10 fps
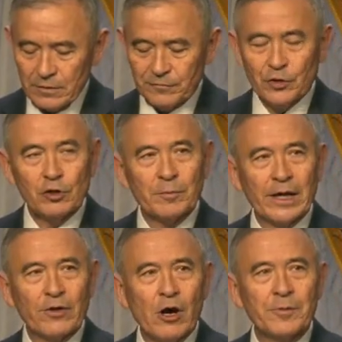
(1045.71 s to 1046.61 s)
fueled by
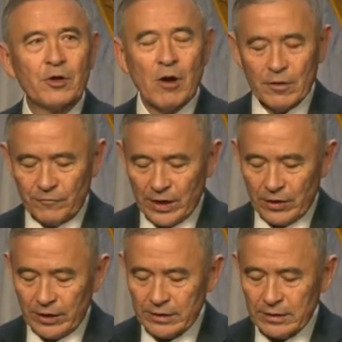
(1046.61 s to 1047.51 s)
the Omicron
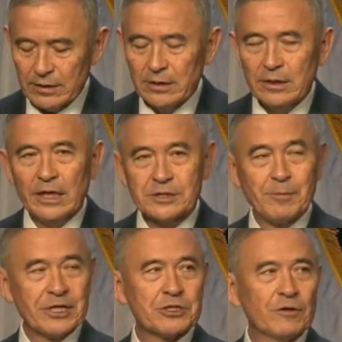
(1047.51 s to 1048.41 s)
variant,
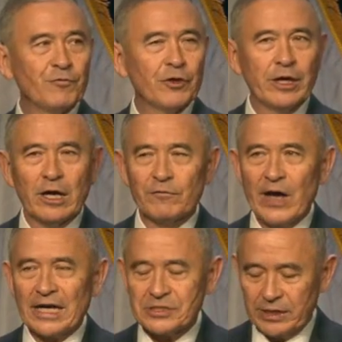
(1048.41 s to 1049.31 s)
especially for the
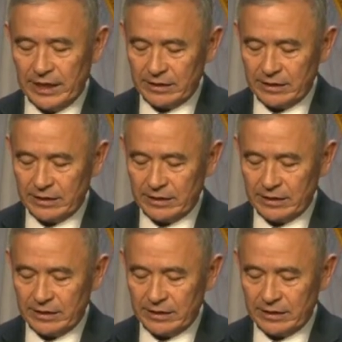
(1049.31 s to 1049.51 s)
unvaccinated.